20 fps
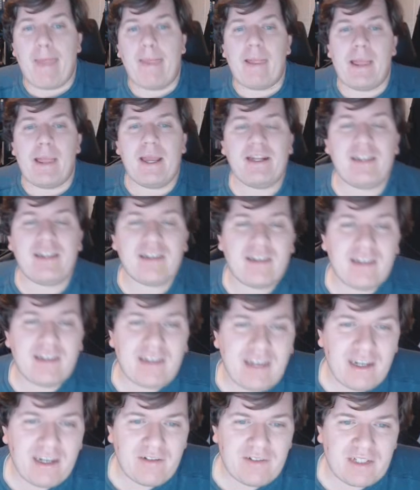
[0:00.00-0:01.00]
And it can
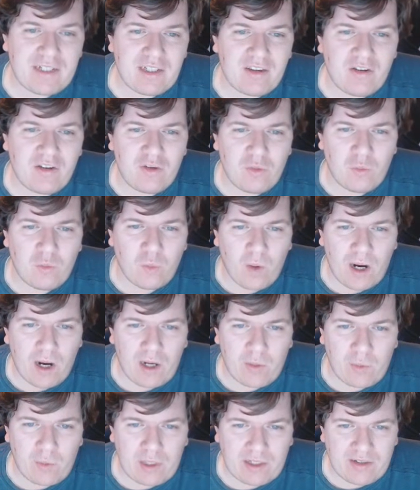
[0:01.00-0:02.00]
carry the 2
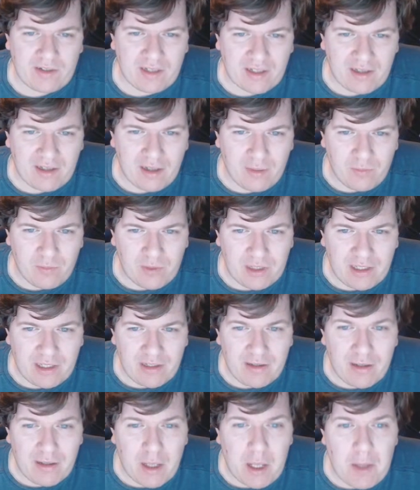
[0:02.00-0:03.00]
Y-Wings that come with it.
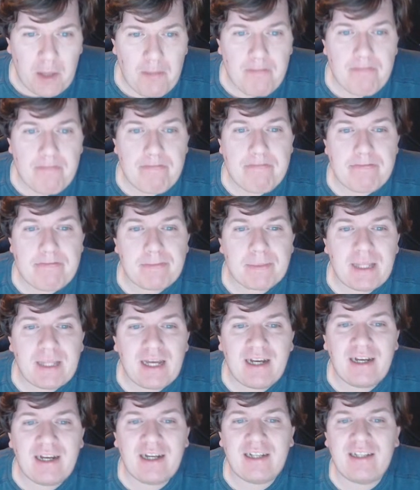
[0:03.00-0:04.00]

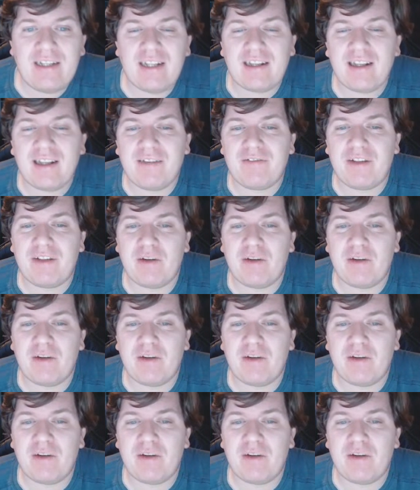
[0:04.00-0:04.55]
I did give the